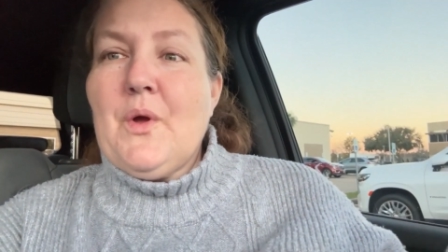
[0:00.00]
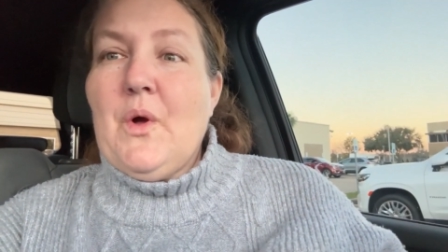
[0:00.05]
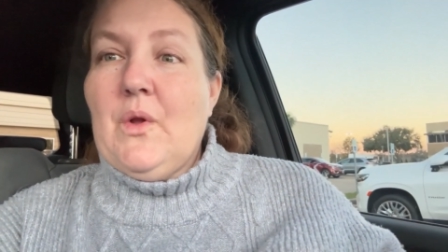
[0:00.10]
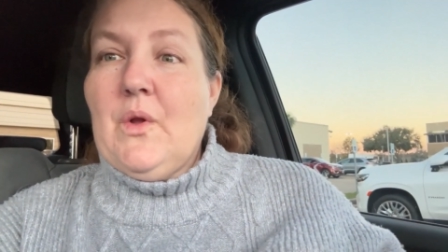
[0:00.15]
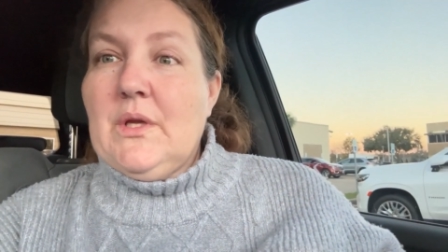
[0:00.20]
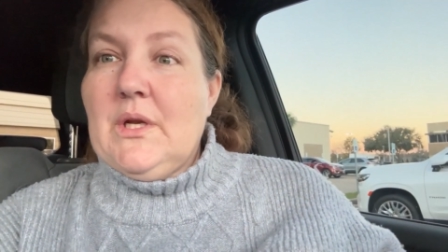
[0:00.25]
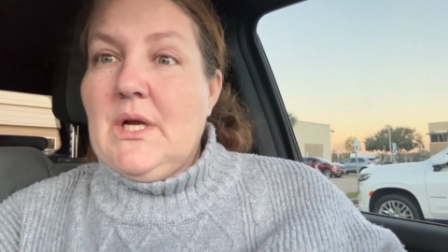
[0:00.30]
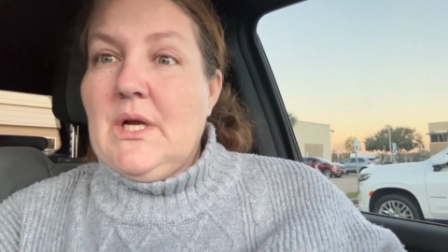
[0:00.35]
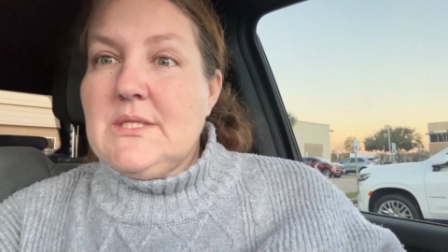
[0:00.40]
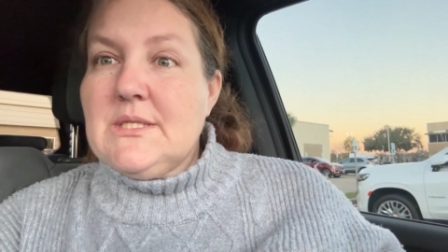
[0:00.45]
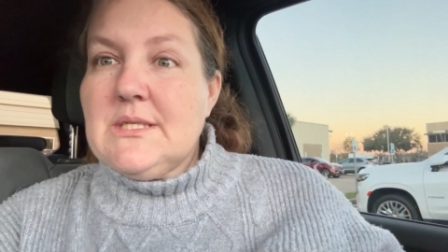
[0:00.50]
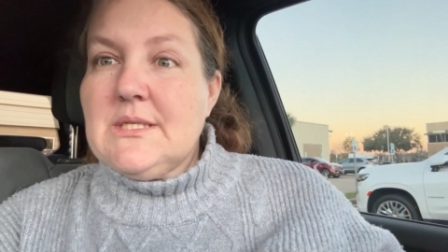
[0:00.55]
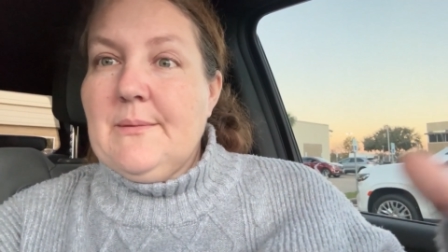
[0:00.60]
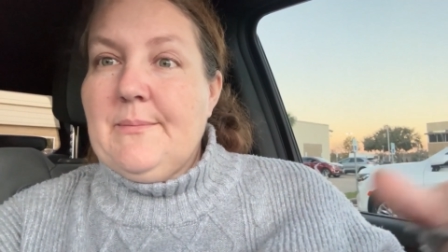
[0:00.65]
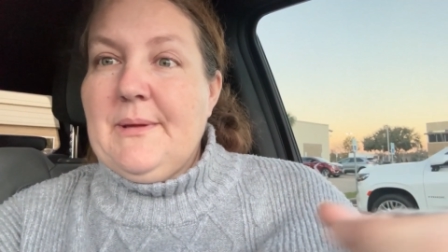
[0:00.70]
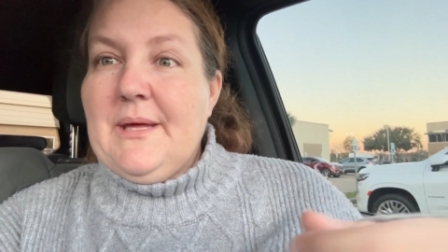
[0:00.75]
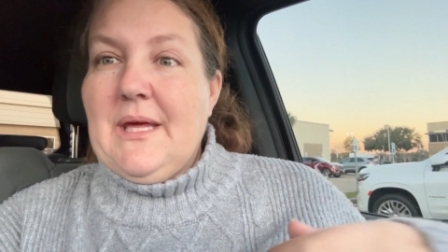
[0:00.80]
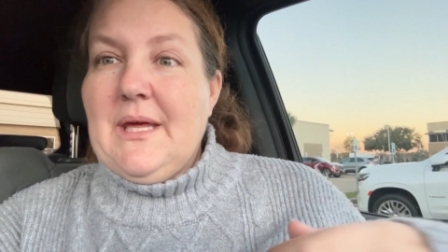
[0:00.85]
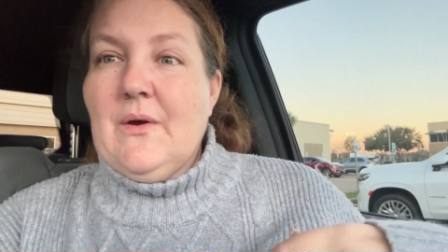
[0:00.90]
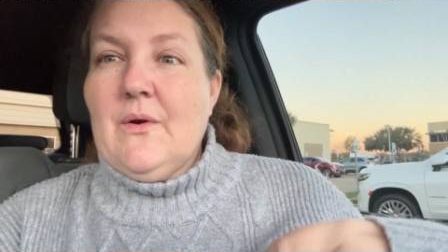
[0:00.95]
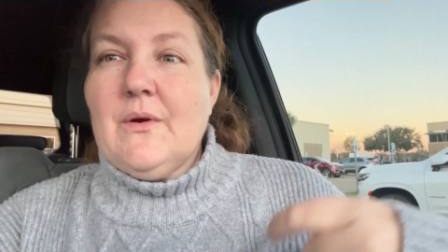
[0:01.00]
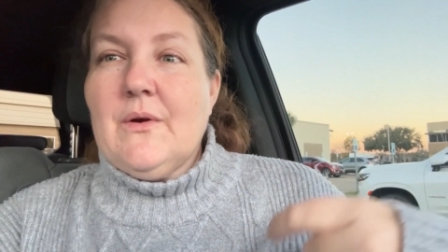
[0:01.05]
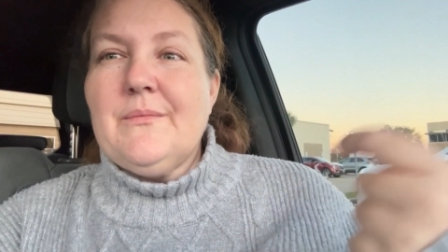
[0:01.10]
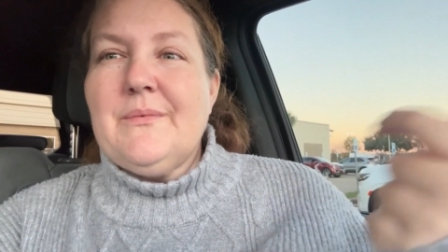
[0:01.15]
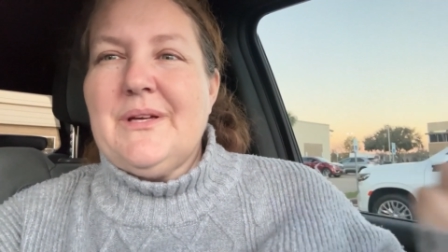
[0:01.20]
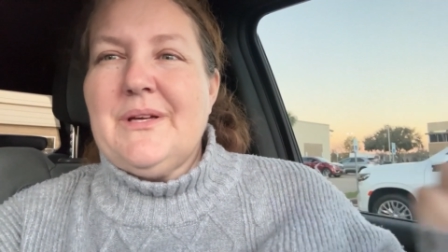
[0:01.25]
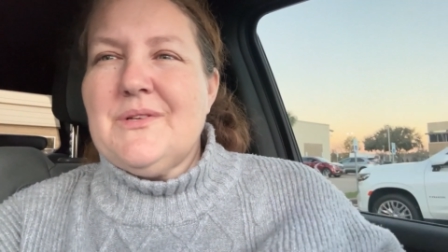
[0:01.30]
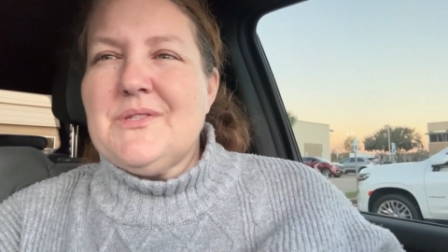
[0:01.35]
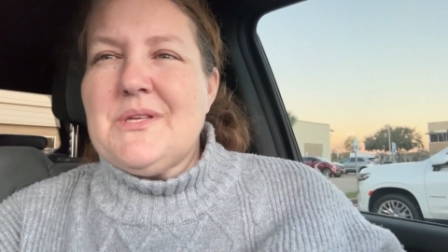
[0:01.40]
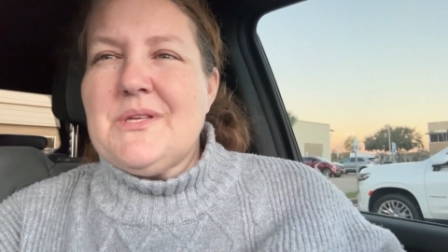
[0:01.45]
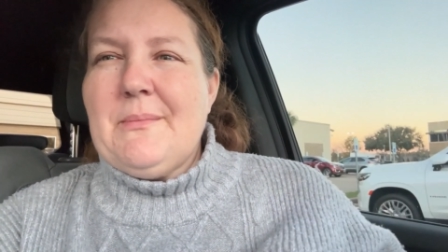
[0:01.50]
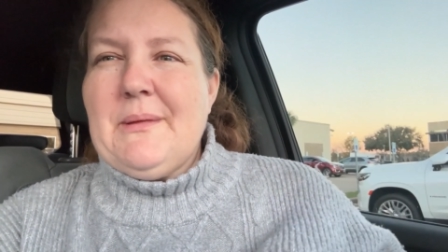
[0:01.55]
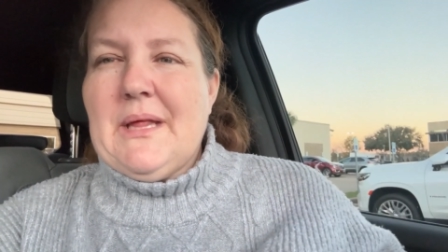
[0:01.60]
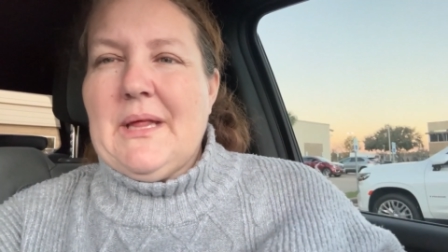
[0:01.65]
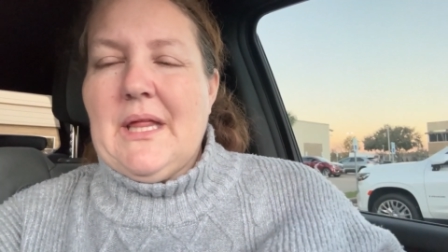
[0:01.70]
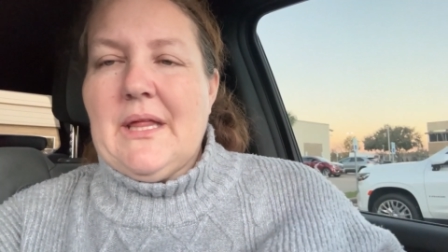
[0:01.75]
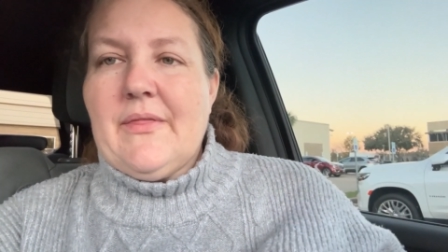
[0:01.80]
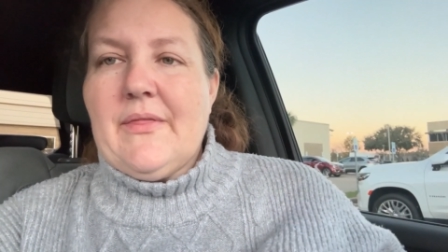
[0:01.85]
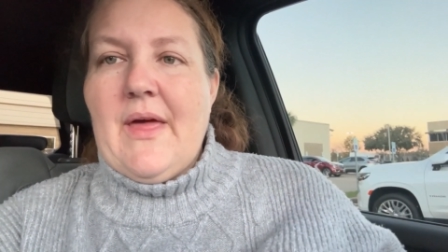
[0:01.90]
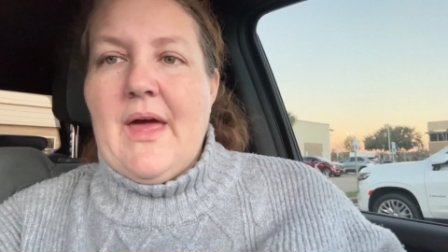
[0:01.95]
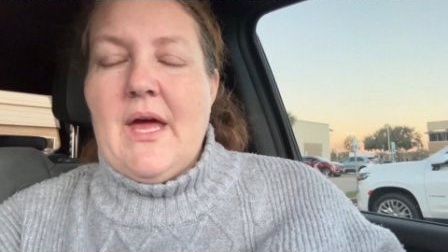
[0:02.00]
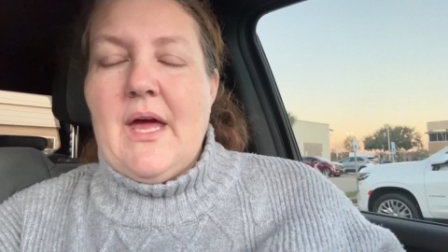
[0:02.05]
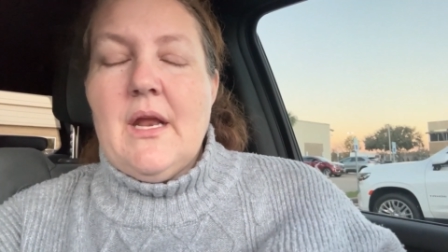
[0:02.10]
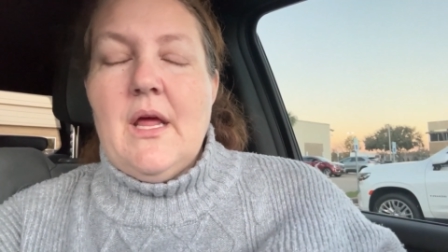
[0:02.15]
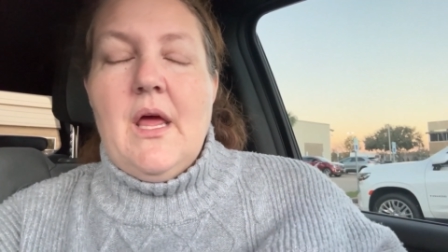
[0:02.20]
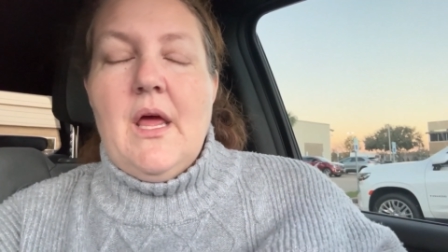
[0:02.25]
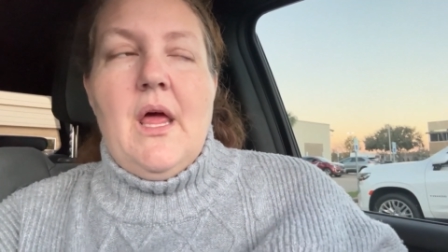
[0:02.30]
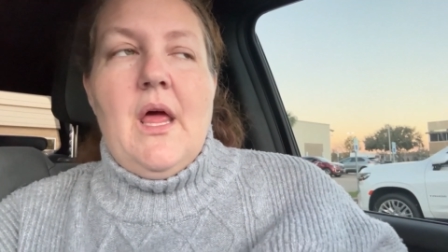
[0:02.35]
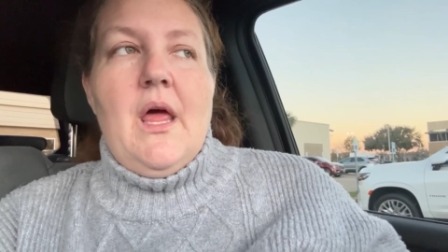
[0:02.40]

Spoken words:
colonoscopy or, you know, something like that.